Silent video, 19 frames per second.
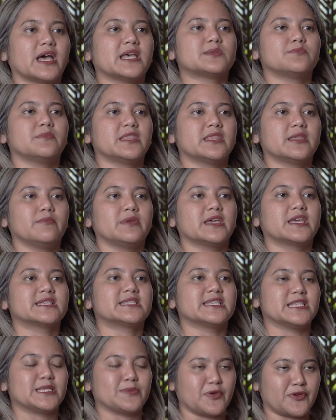has been the
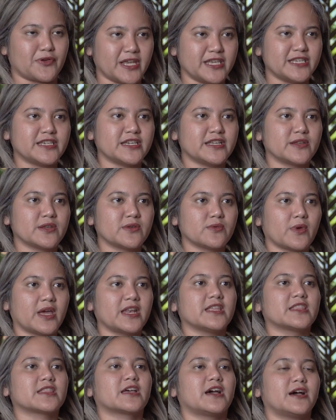biggest inspiration
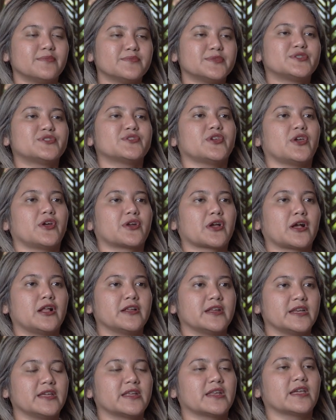when it comes to your
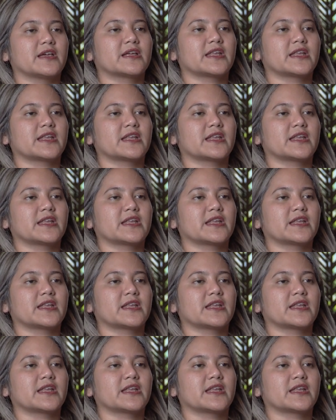culinary